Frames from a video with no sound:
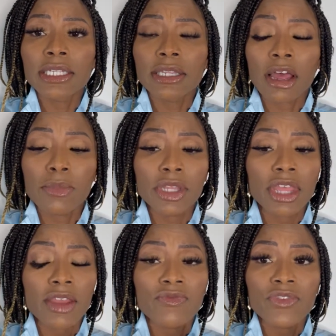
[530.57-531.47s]
I mean,
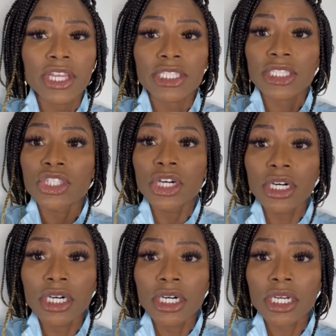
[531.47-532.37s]
they fit
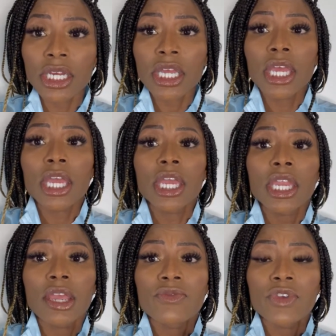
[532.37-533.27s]
snug and
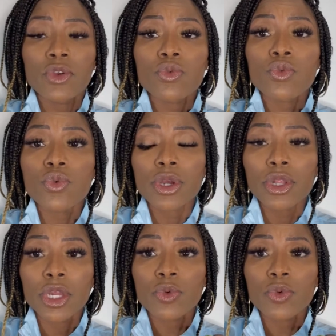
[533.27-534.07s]
they fit really,